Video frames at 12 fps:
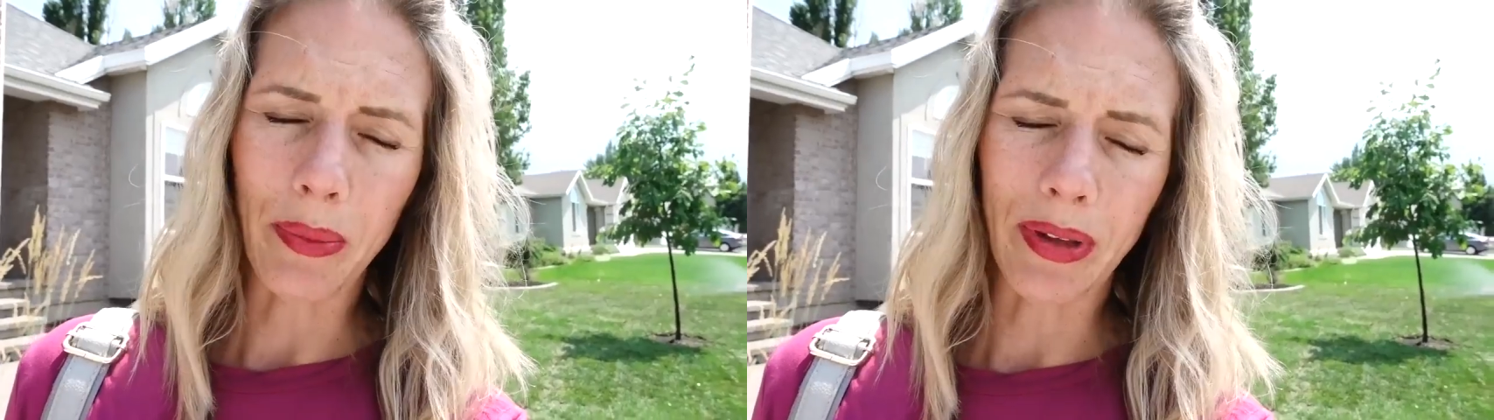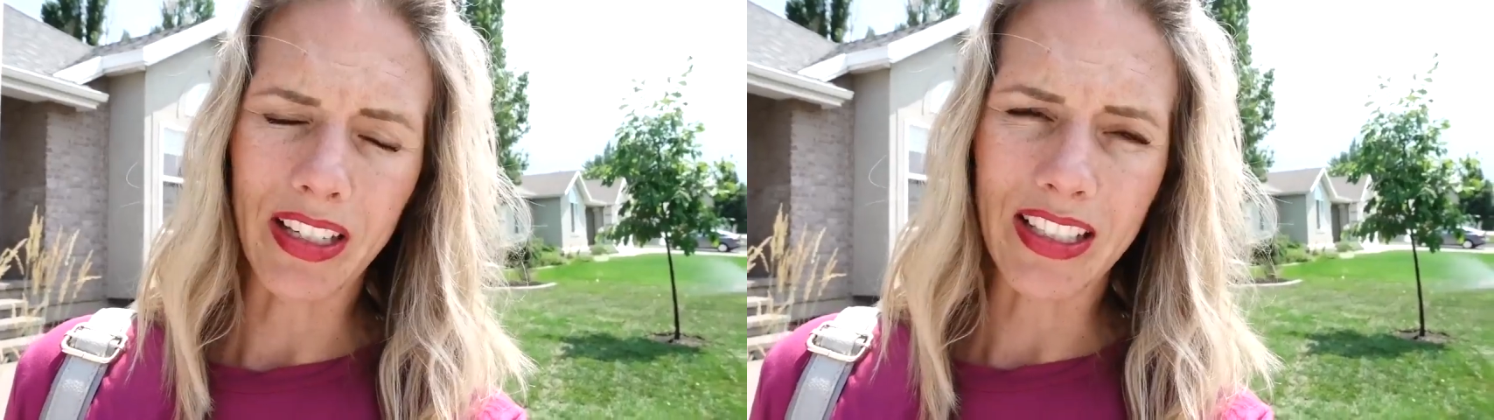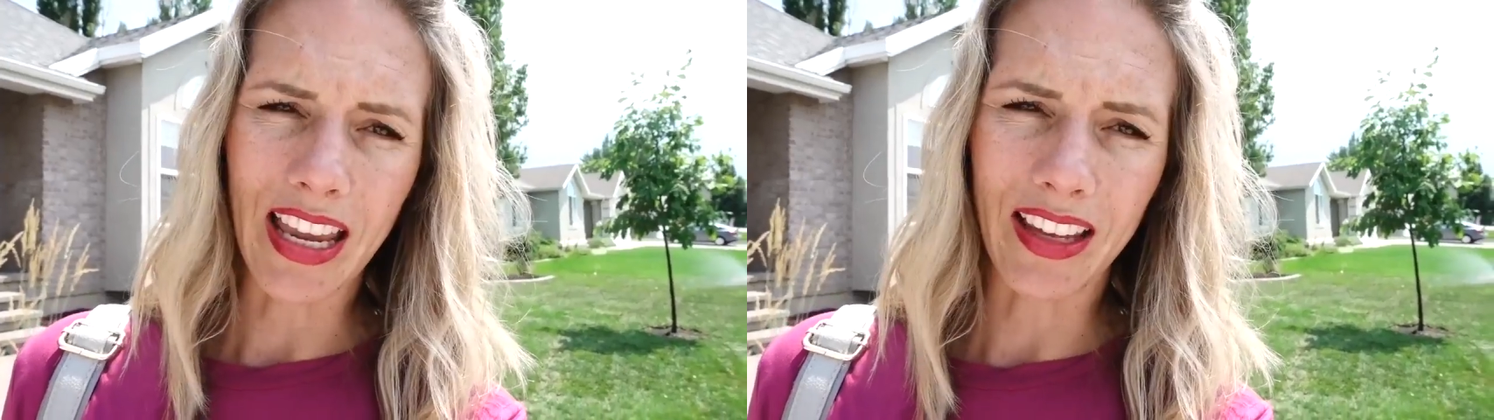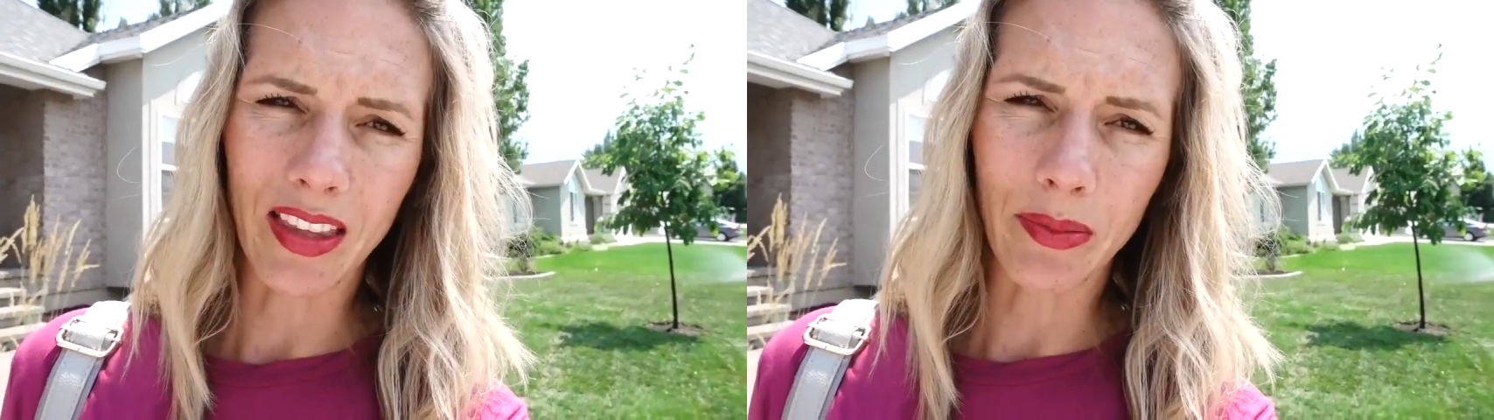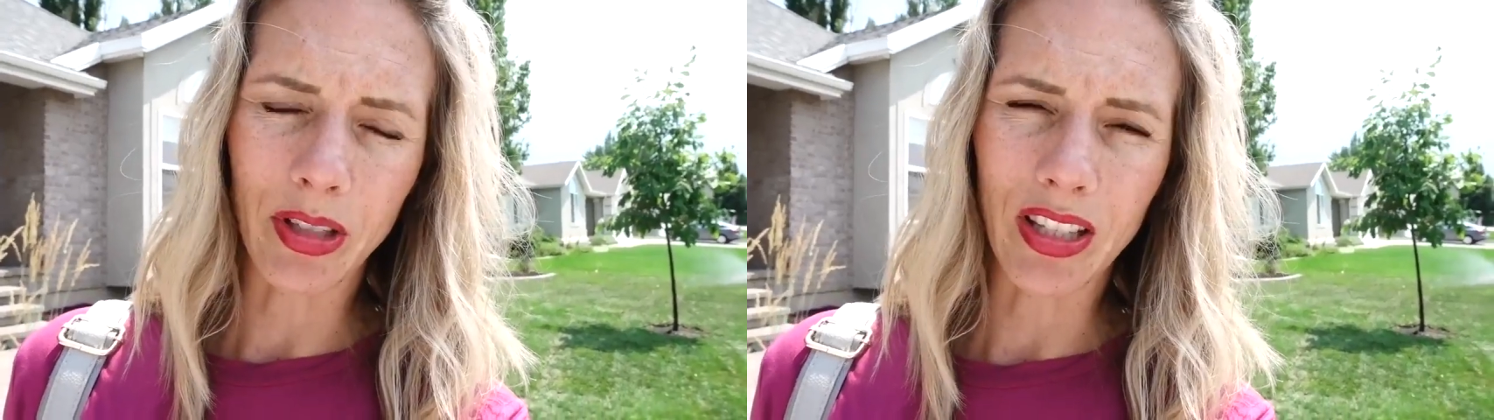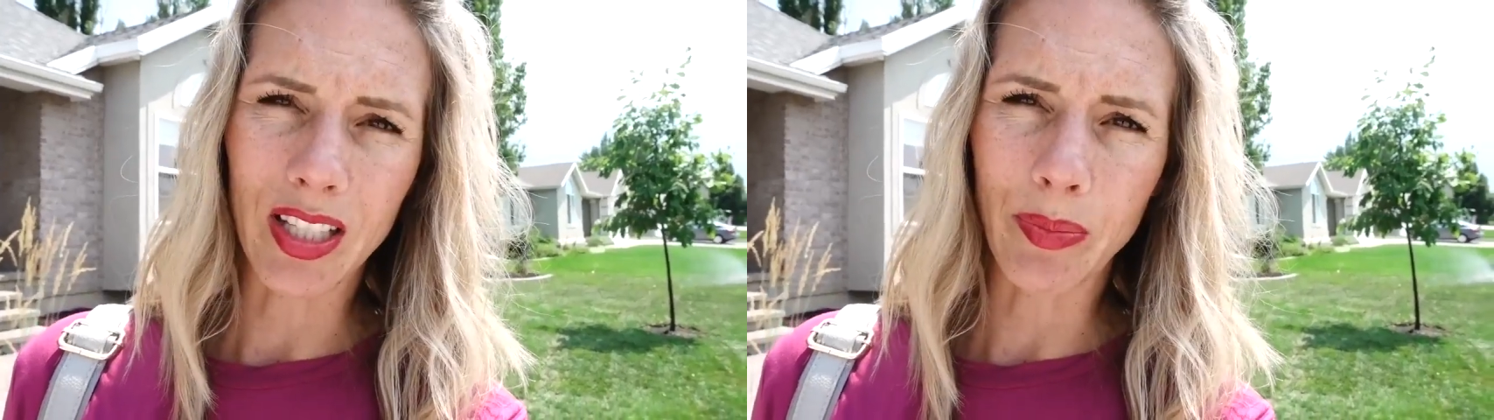I'm gonna take
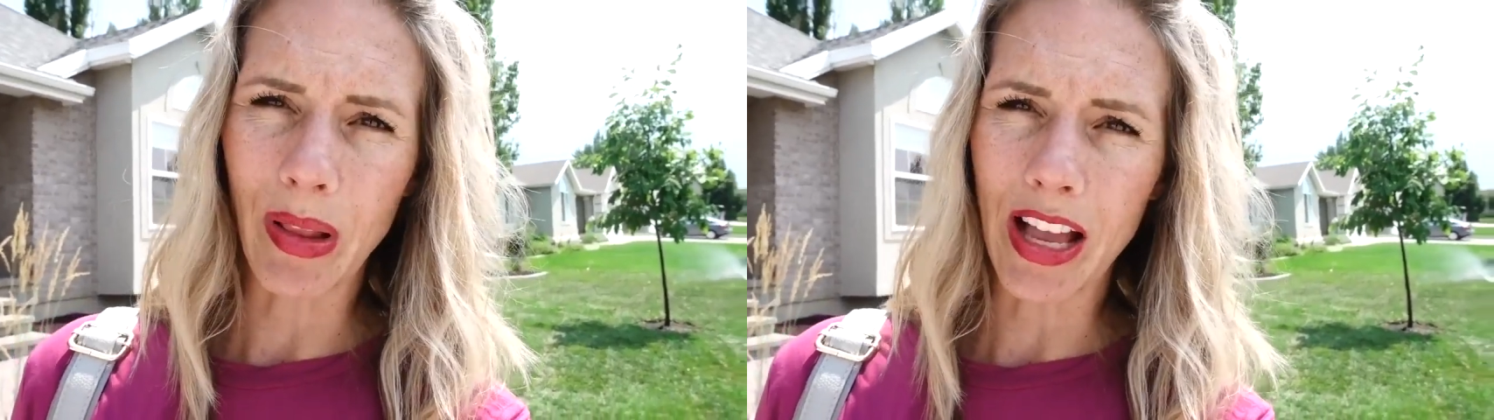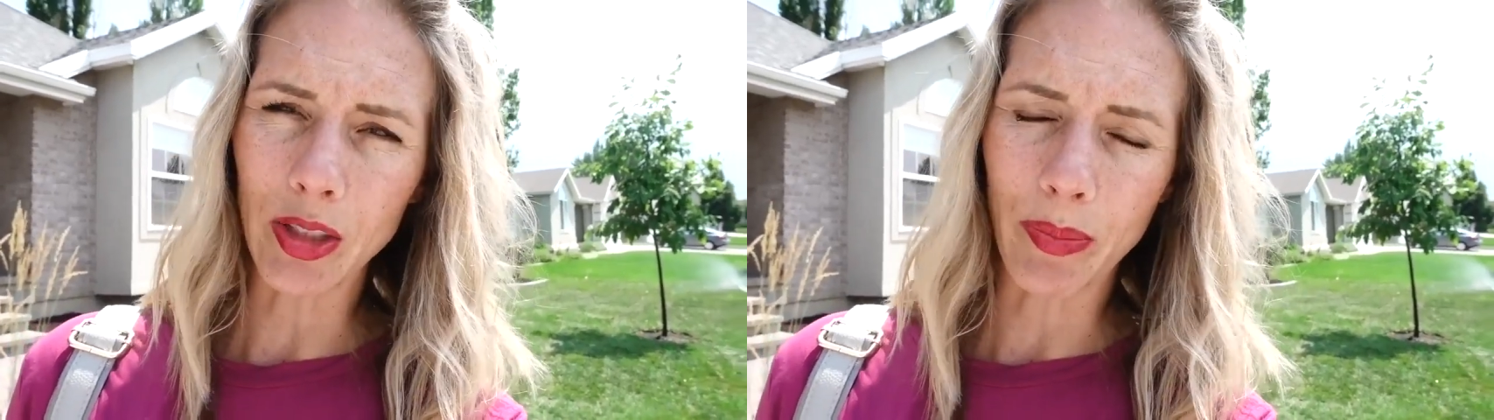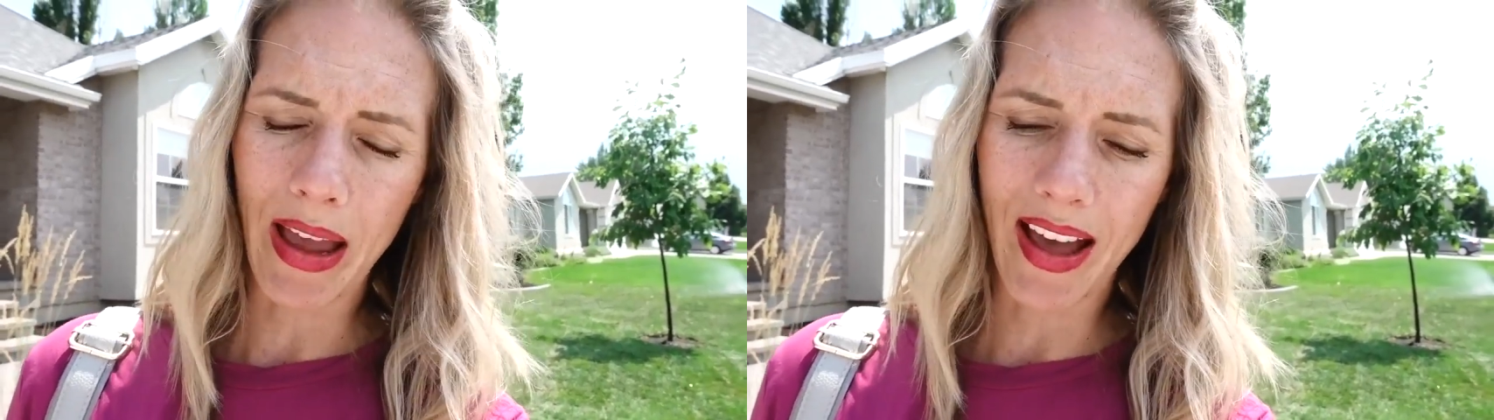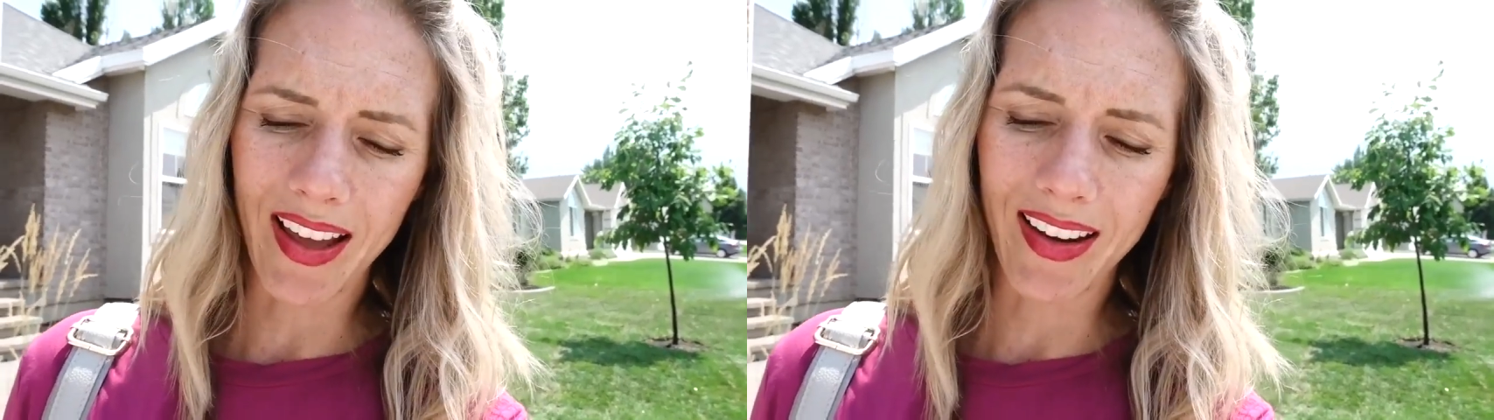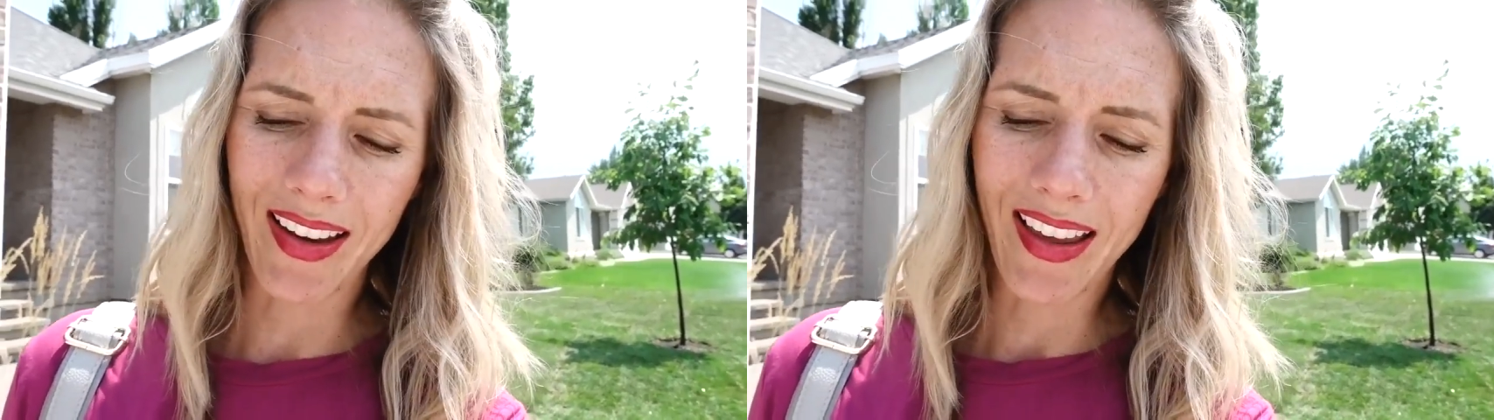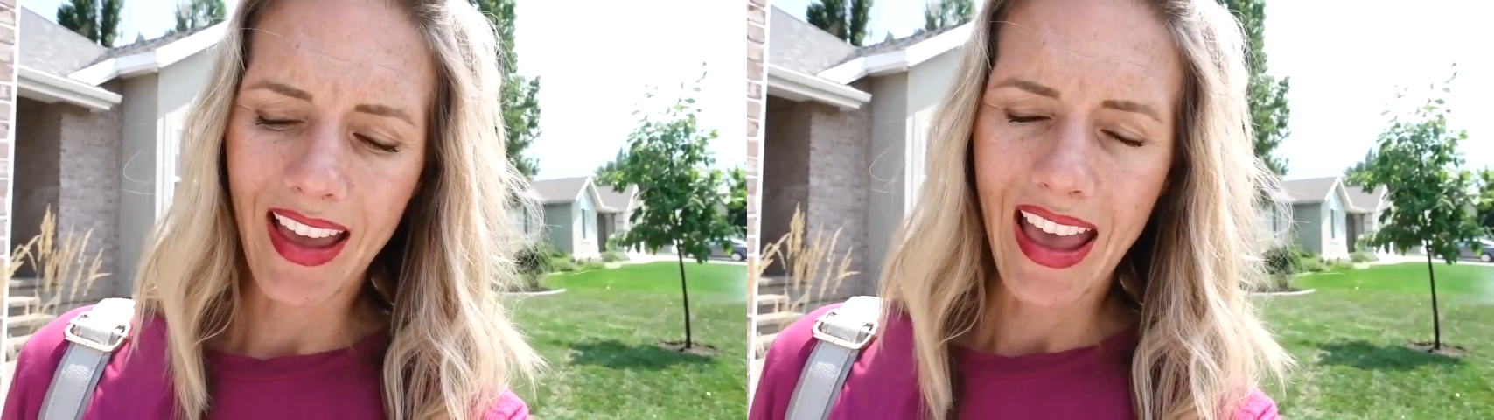them to the splash
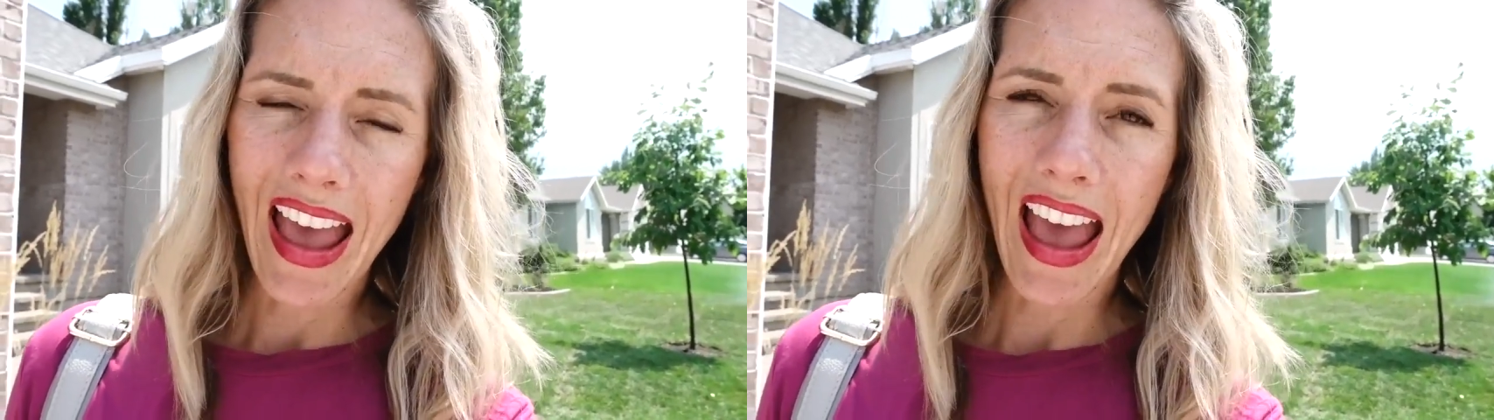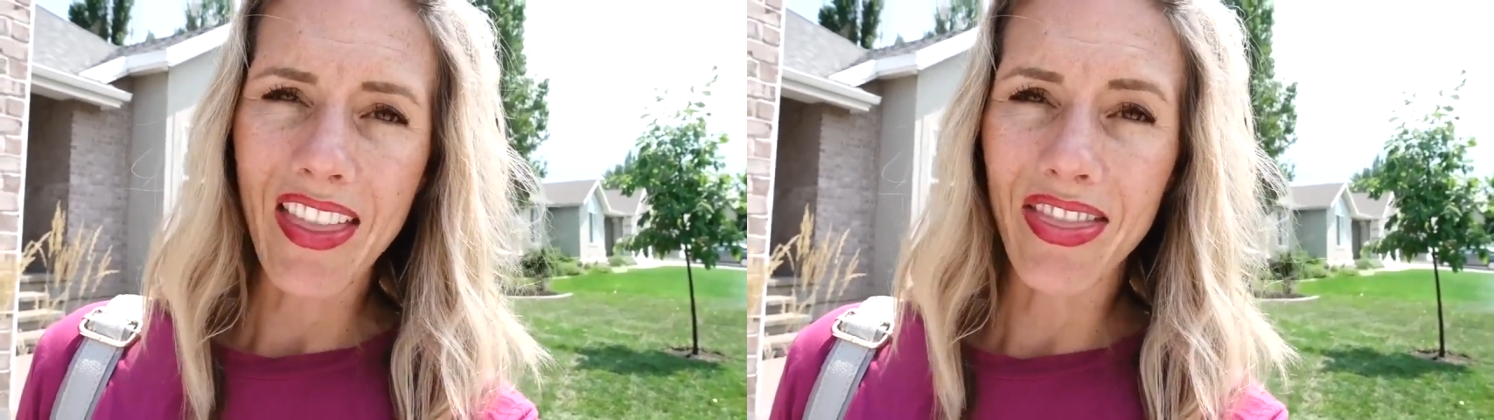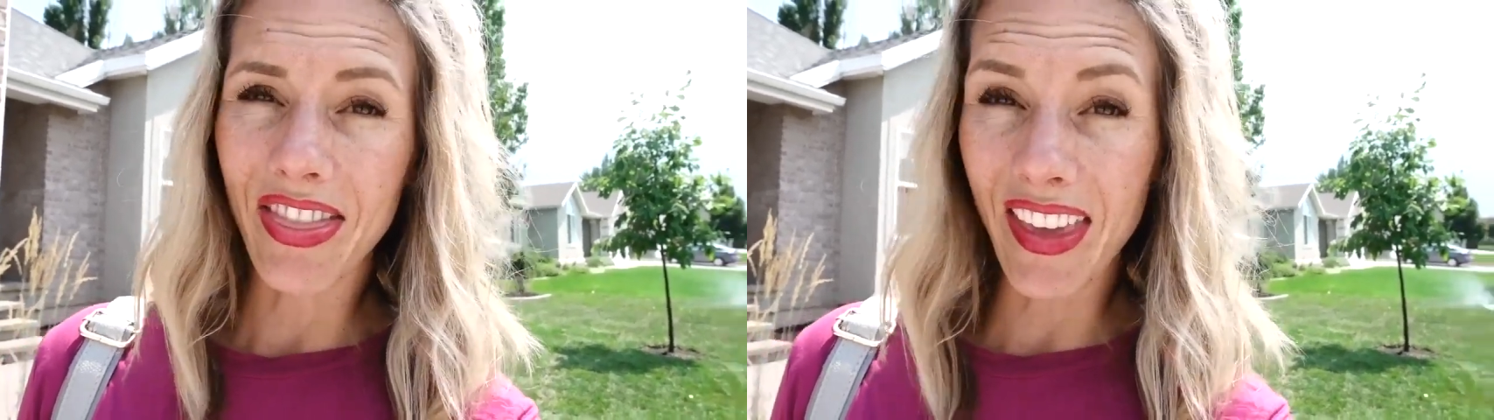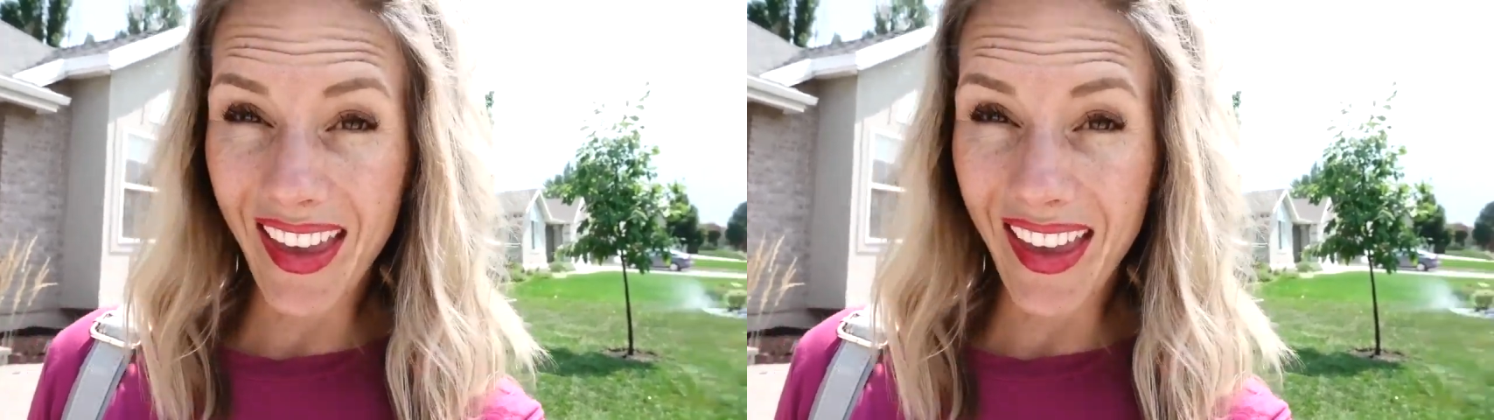pad and